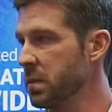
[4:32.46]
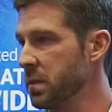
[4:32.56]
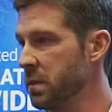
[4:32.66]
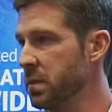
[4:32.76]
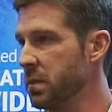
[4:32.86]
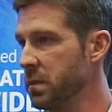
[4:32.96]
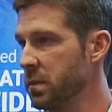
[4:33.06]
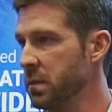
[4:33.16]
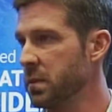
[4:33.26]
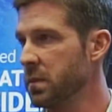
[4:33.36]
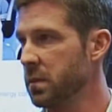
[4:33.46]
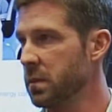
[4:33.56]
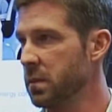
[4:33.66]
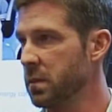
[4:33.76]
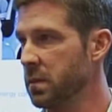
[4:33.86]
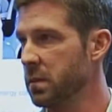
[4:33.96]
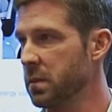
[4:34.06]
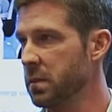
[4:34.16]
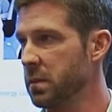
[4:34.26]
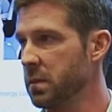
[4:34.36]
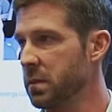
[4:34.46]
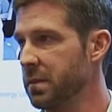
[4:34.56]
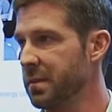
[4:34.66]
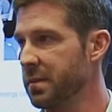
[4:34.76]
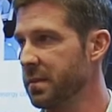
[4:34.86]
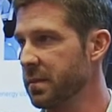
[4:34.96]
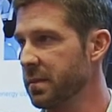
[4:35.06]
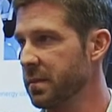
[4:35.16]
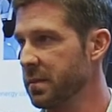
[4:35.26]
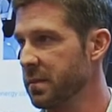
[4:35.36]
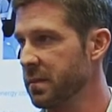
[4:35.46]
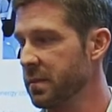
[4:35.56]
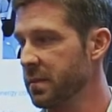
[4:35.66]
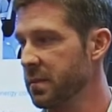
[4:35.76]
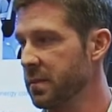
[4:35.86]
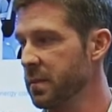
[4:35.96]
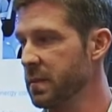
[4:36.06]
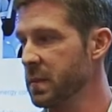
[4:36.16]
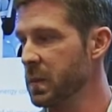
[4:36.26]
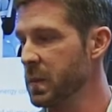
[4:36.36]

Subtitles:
(silent)